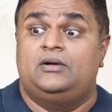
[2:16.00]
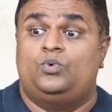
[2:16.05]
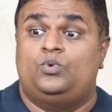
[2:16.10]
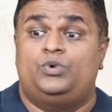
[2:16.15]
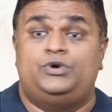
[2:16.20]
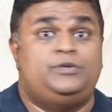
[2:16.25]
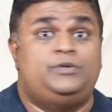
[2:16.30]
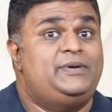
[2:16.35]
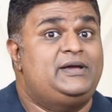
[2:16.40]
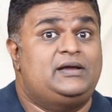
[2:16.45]

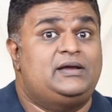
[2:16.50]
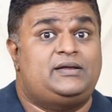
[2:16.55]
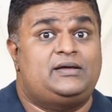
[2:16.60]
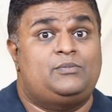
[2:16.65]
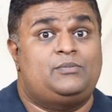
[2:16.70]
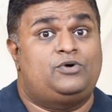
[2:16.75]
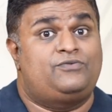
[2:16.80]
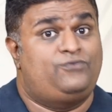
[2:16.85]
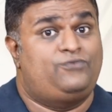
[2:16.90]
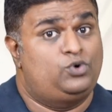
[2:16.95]
Would you be getting
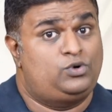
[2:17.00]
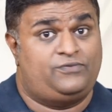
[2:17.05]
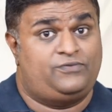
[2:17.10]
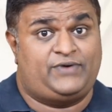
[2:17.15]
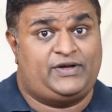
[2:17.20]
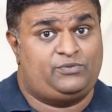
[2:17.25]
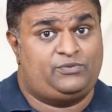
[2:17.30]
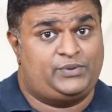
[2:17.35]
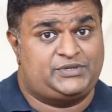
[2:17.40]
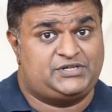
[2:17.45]
about 4 to
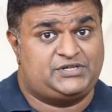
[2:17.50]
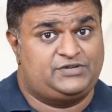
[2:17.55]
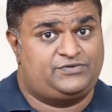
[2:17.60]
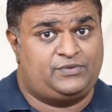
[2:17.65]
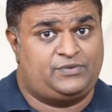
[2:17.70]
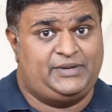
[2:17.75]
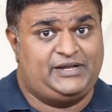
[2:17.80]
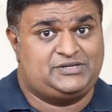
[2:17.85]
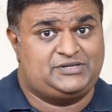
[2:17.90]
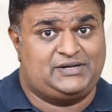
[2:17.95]
5 questions
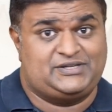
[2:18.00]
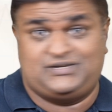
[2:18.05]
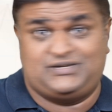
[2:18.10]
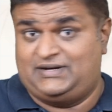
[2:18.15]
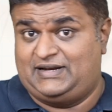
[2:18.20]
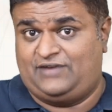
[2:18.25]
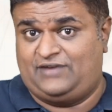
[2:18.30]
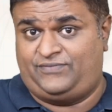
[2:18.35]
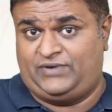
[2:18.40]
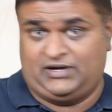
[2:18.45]
from each lesson?
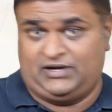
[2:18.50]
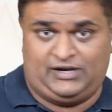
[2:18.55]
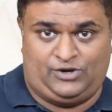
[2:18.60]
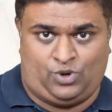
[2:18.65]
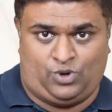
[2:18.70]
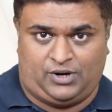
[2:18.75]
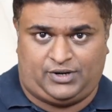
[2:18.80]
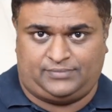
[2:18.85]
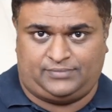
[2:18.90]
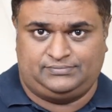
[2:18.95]
Definitely
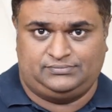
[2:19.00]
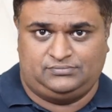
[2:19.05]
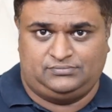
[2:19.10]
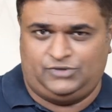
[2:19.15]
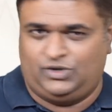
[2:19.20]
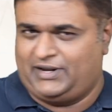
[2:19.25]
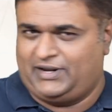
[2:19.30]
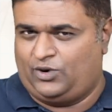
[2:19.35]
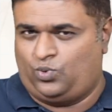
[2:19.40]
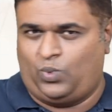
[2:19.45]
not.
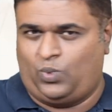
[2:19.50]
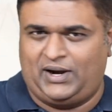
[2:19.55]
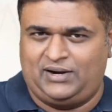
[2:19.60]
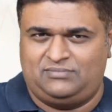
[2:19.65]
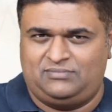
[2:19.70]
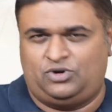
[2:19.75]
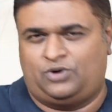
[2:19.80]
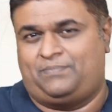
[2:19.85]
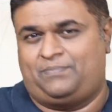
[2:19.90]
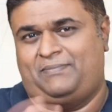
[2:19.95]
You'll get one
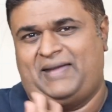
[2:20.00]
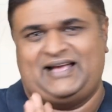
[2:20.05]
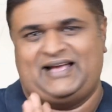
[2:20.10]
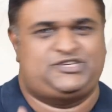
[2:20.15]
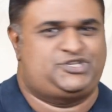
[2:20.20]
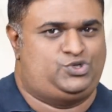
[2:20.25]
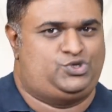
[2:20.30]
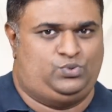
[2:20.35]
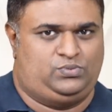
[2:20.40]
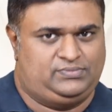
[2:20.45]
or
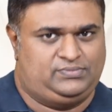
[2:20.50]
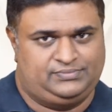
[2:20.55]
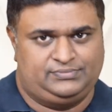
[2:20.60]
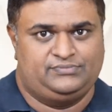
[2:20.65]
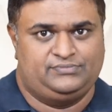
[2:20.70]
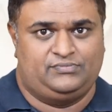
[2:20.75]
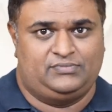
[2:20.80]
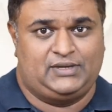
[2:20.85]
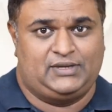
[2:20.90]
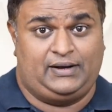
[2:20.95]
max two,
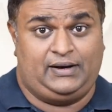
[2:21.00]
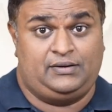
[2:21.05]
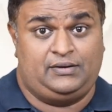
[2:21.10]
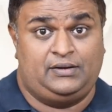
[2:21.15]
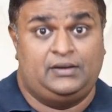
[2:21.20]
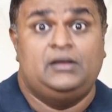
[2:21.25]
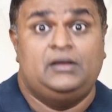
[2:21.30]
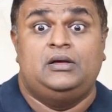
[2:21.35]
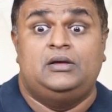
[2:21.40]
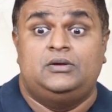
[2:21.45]
right?
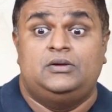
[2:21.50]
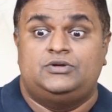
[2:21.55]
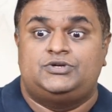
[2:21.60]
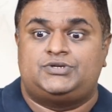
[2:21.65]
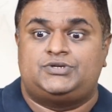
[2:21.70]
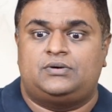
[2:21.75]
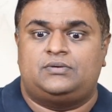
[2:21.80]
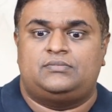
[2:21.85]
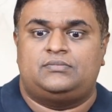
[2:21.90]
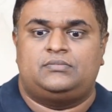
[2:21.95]

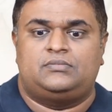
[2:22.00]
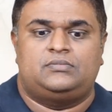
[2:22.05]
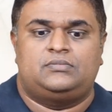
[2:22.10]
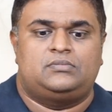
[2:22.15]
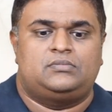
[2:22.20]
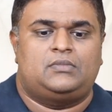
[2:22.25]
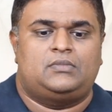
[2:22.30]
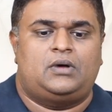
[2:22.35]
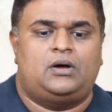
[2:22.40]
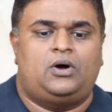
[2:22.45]
So
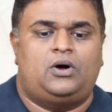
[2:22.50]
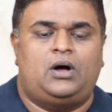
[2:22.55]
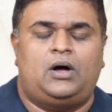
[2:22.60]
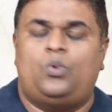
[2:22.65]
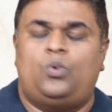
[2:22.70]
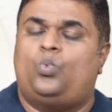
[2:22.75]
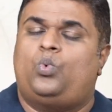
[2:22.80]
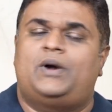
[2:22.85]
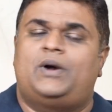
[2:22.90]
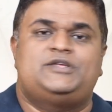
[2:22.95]

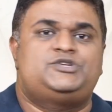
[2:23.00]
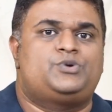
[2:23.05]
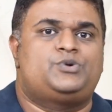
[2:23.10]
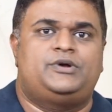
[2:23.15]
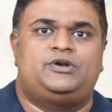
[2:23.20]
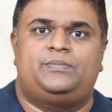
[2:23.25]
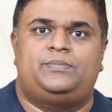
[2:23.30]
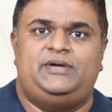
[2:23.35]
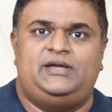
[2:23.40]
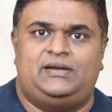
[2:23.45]
what is
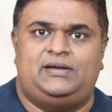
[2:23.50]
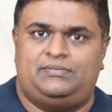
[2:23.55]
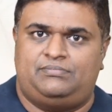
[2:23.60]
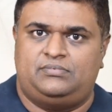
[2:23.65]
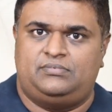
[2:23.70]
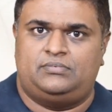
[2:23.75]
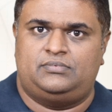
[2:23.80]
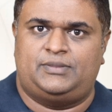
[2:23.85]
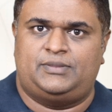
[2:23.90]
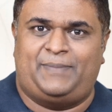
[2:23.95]
going to be
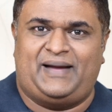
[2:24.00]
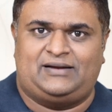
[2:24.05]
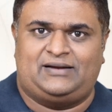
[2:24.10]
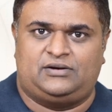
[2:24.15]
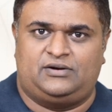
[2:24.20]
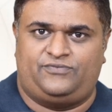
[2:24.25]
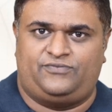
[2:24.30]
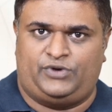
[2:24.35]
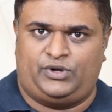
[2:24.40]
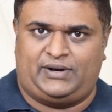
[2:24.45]
the
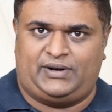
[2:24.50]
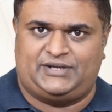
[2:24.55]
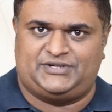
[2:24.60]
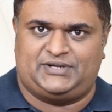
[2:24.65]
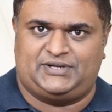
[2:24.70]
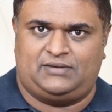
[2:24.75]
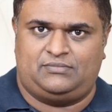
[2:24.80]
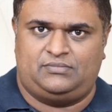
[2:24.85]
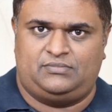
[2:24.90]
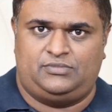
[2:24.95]
pattern for your
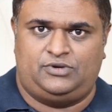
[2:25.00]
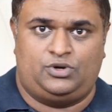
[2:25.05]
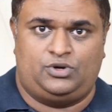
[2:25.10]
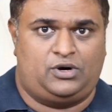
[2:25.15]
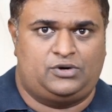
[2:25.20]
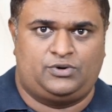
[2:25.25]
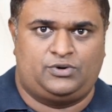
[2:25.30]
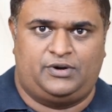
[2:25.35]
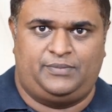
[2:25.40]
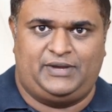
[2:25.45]
exam? You're
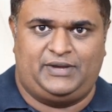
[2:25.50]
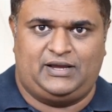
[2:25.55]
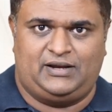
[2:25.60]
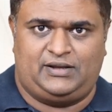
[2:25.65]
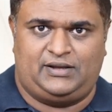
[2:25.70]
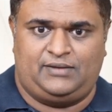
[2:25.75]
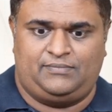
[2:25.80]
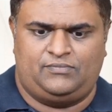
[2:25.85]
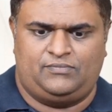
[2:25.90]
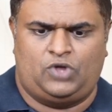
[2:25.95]
not going to be
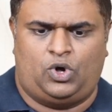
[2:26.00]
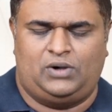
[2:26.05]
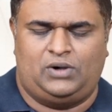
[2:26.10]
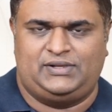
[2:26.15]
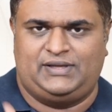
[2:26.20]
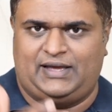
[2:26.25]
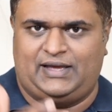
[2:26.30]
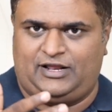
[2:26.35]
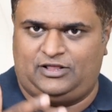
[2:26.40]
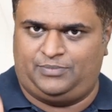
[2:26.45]
getting all
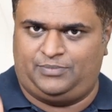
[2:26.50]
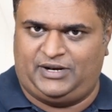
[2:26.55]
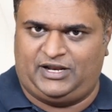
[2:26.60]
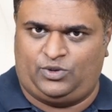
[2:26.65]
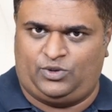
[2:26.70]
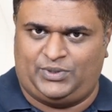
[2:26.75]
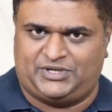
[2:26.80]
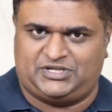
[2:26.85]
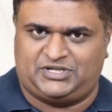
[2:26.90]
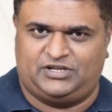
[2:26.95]
the arithmetic
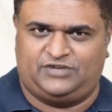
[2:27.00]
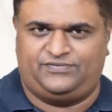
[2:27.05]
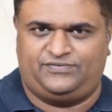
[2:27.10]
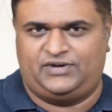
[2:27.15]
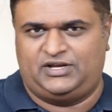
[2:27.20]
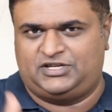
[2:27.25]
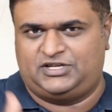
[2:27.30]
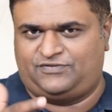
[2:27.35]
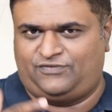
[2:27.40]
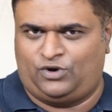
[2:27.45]
questions
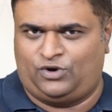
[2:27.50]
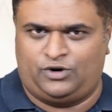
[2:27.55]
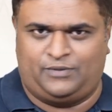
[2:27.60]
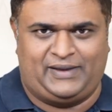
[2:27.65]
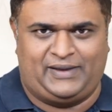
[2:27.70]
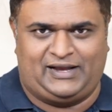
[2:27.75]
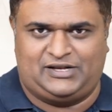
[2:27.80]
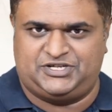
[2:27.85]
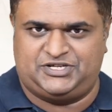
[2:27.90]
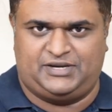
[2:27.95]
first, followed by
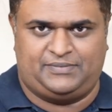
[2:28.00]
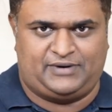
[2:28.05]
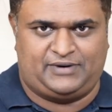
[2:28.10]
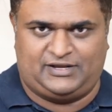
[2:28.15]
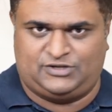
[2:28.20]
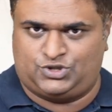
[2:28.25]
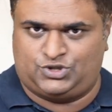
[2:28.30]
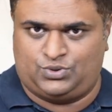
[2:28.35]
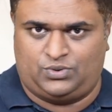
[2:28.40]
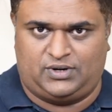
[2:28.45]
algebra
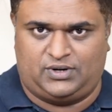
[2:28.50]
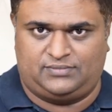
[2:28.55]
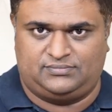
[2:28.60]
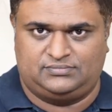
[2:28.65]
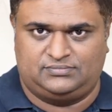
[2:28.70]
and so on.